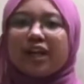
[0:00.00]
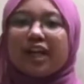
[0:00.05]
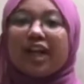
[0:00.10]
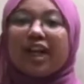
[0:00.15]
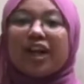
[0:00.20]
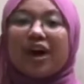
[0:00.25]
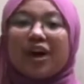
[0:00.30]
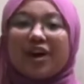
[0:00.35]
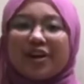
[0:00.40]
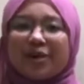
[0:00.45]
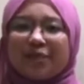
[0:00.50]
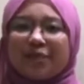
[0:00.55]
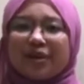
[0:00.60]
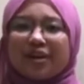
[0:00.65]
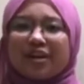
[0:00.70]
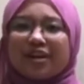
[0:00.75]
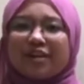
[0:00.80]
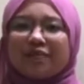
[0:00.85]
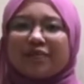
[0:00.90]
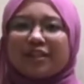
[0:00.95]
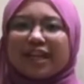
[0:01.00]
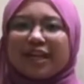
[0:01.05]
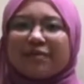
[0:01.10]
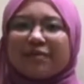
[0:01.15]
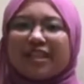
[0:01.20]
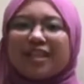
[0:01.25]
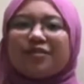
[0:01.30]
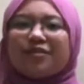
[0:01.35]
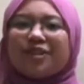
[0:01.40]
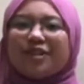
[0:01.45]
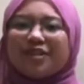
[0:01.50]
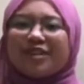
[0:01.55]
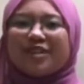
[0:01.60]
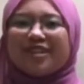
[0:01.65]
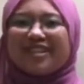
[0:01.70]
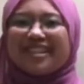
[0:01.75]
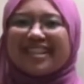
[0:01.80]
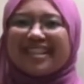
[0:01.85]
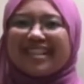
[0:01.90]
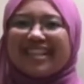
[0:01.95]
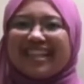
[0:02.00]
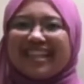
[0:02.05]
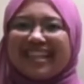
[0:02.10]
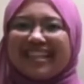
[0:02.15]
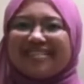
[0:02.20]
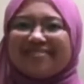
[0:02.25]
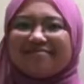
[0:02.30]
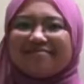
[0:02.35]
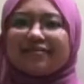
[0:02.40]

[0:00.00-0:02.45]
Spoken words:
a longer period of time is reduced constantly.